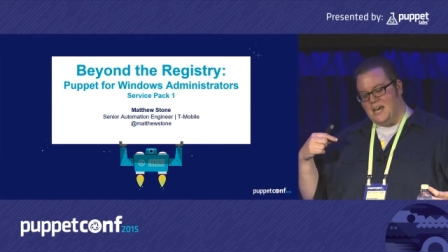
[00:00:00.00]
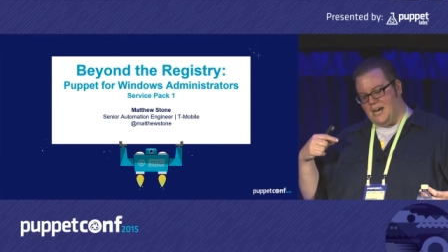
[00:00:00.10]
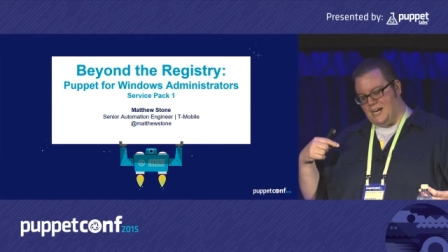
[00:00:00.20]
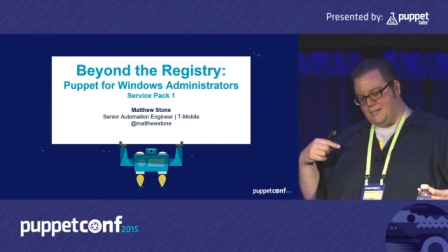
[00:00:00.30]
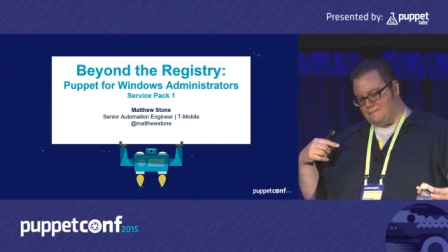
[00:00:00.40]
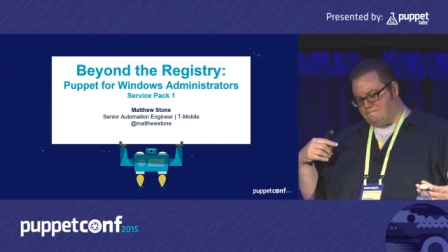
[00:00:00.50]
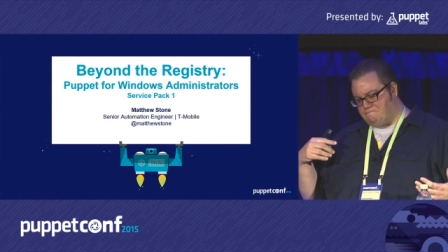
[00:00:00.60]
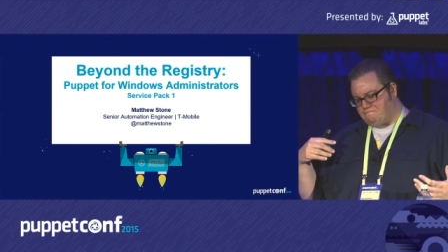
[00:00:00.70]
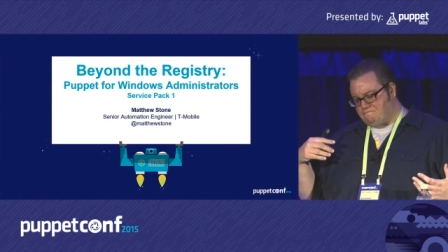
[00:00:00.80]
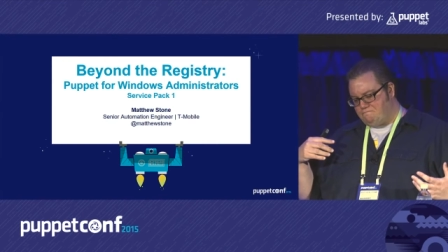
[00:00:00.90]
Uh,
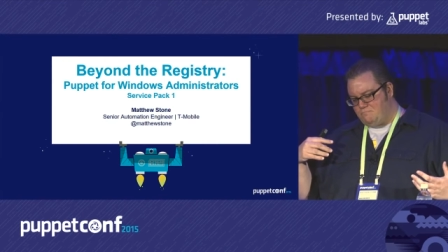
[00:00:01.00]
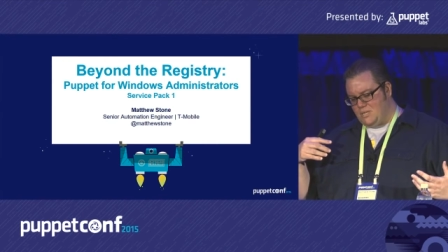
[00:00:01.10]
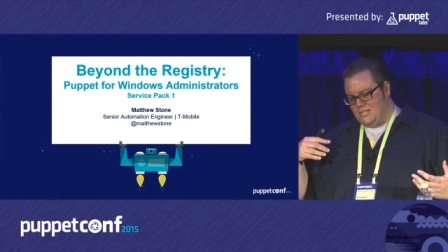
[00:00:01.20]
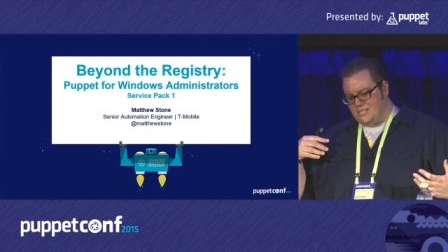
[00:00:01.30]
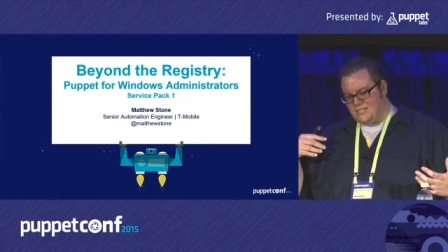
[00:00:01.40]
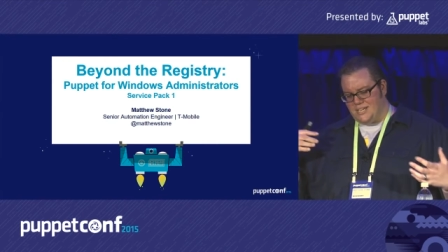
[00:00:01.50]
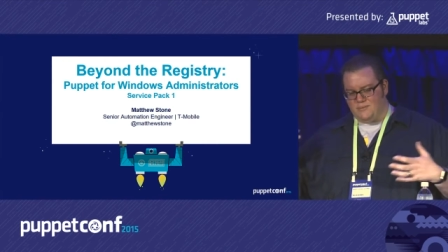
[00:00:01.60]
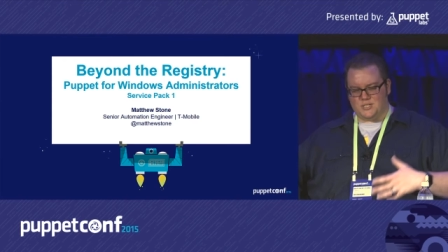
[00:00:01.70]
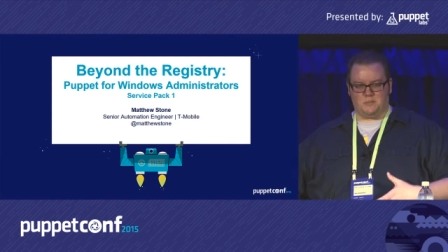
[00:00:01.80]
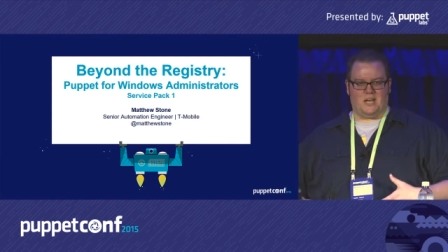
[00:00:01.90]
to
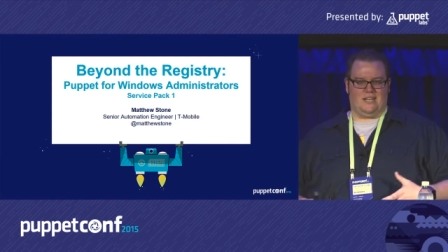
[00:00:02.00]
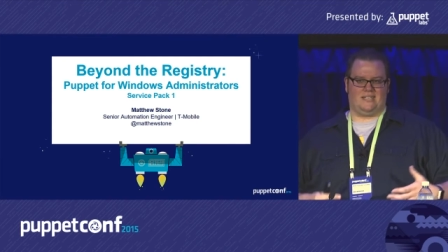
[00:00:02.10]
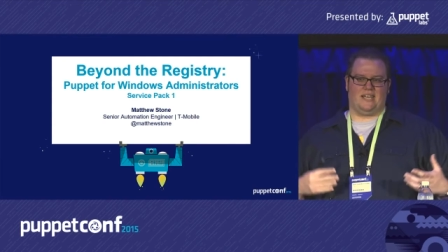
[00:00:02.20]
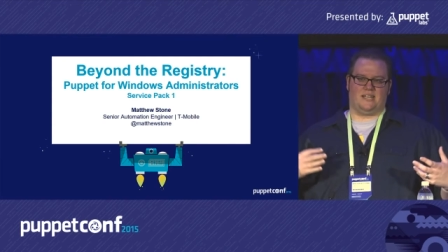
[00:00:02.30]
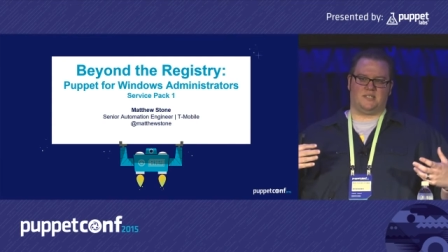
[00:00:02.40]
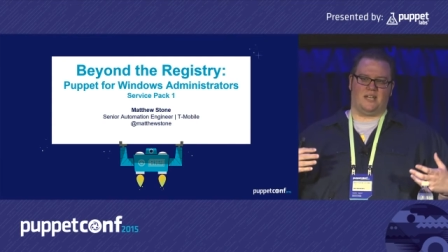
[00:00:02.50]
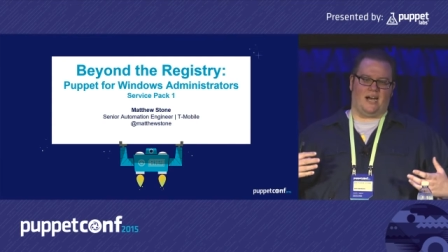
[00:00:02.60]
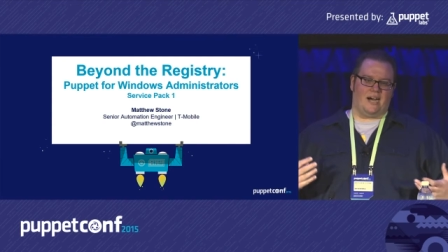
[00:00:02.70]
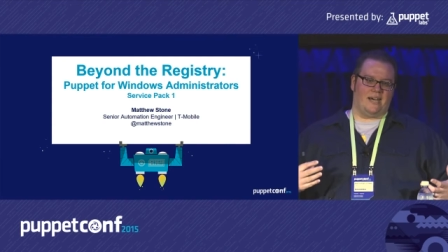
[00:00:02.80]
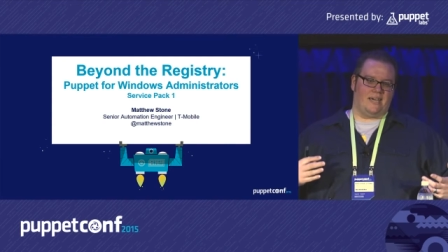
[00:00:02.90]
give you some context,
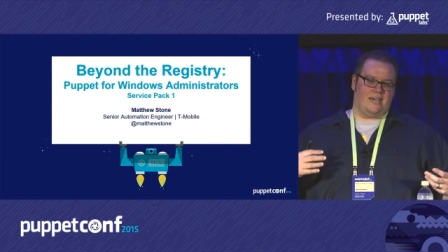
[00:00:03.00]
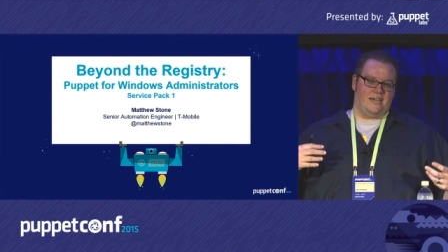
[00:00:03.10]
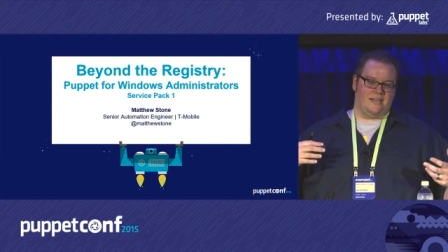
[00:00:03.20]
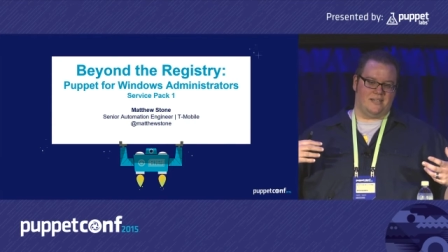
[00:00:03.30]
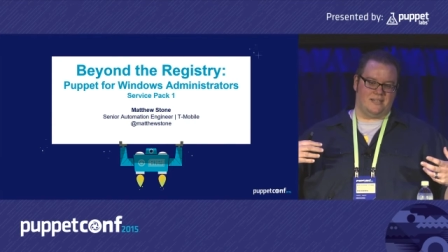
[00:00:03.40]
I